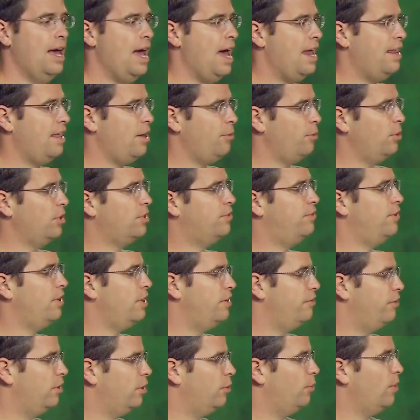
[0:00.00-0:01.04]
And that works very,
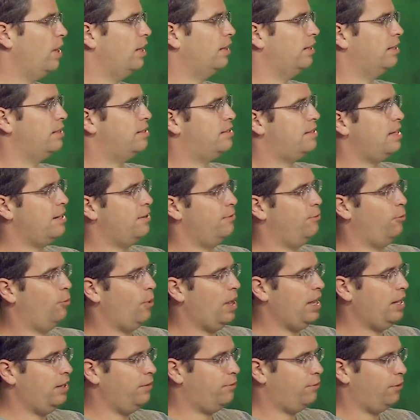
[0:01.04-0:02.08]
very well. Instead of
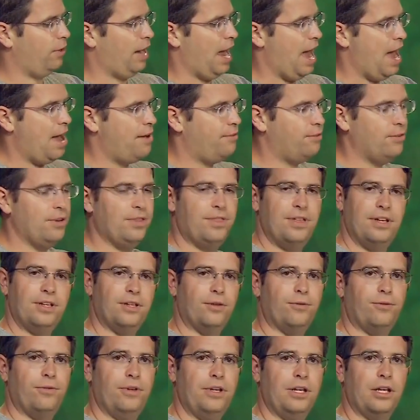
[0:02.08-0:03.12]
waiting for everything to
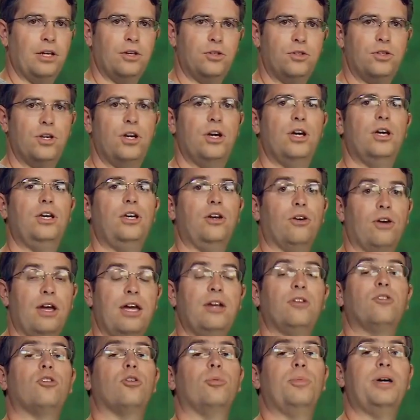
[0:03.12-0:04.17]
finish, you're
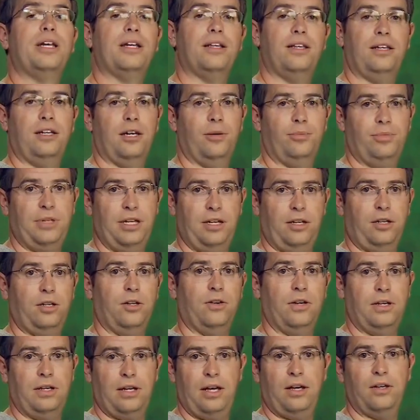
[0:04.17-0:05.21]
incrementally updating your
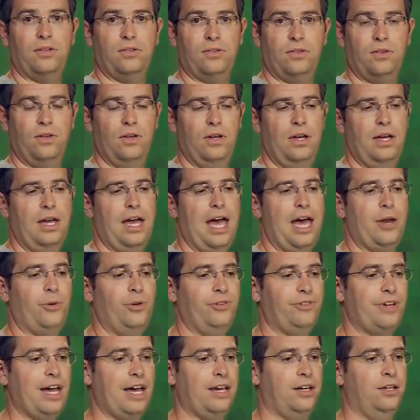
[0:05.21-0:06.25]
index. And
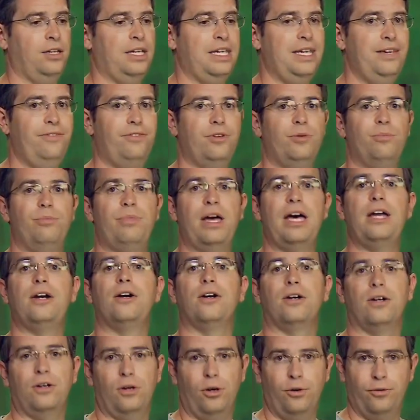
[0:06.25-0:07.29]
we've gotten even
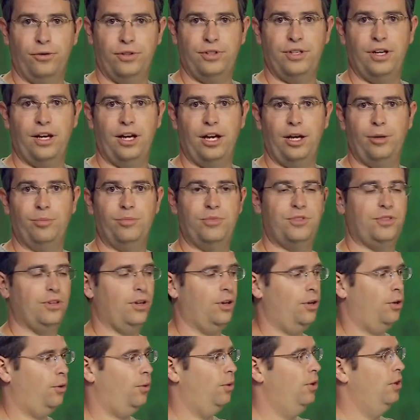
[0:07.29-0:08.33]
better over time.
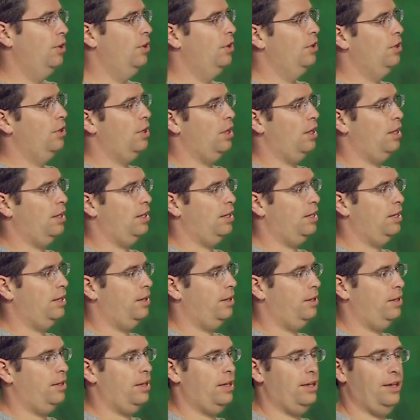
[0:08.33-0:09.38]
So
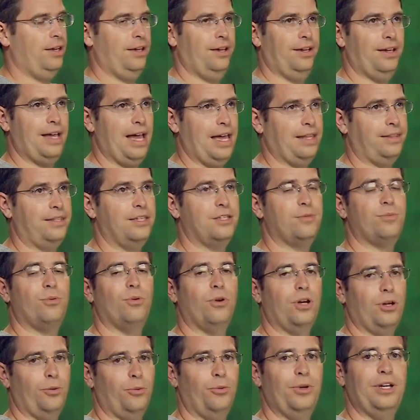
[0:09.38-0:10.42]
at this
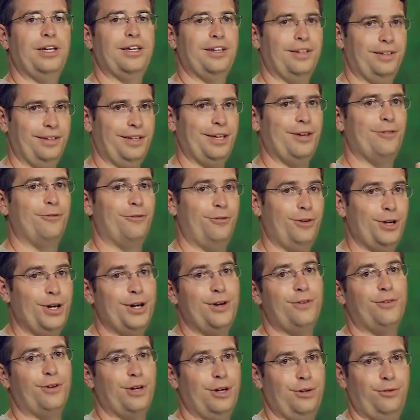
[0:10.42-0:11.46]
point, we can get
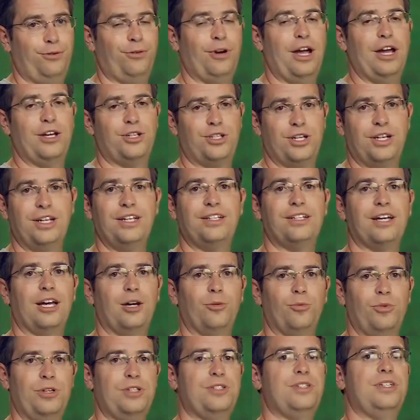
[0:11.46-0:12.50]
very, very fresh.
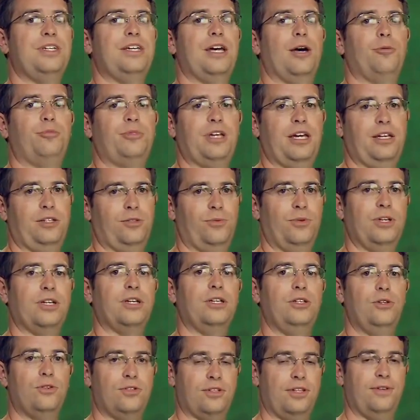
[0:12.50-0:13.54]
Anytime we see updates, we
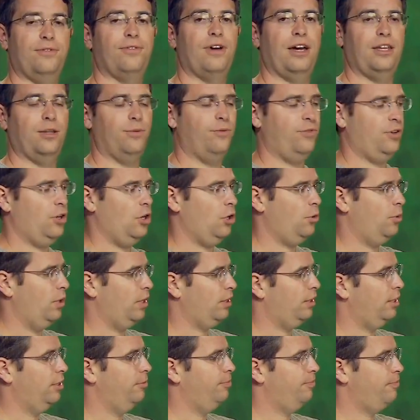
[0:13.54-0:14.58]
can usually find them very
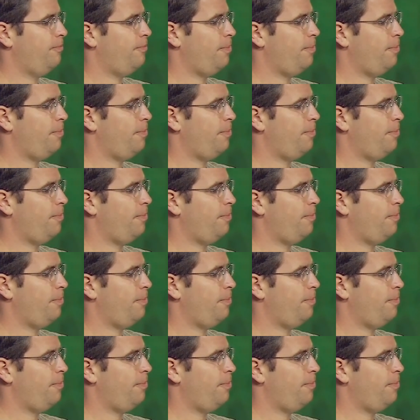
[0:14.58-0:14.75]
quickly.